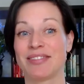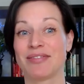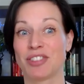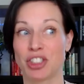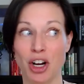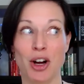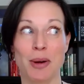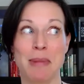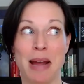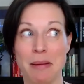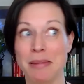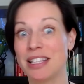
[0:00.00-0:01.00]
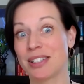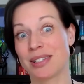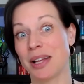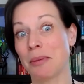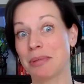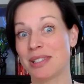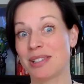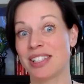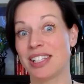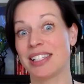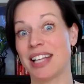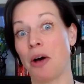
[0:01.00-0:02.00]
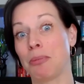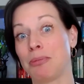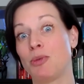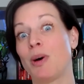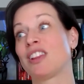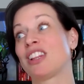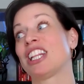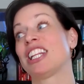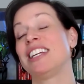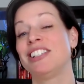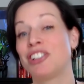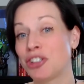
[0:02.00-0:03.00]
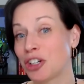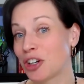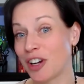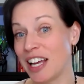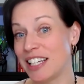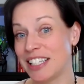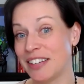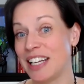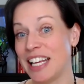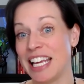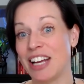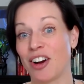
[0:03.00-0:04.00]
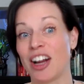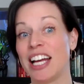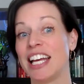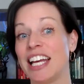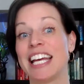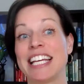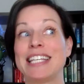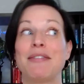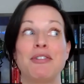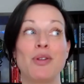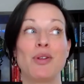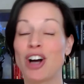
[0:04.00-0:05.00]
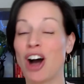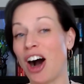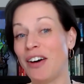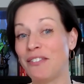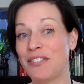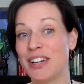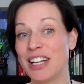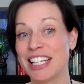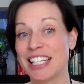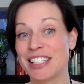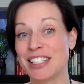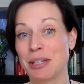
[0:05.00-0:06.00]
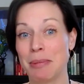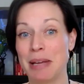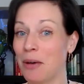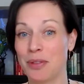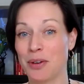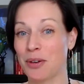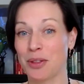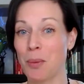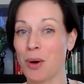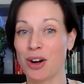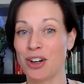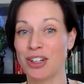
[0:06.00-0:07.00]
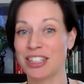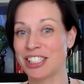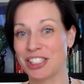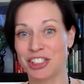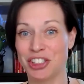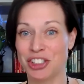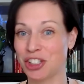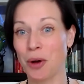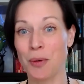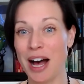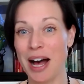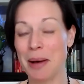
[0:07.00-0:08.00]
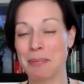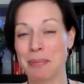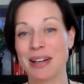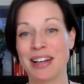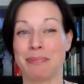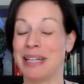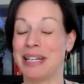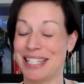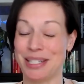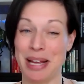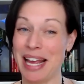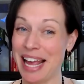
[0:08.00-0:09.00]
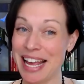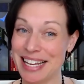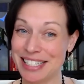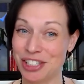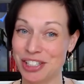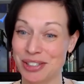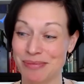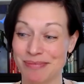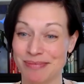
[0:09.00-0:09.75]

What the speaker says: Sure, maybe the substances helped you unleash your creativity or give you the confidence to be out there in the world and show up. But as we age,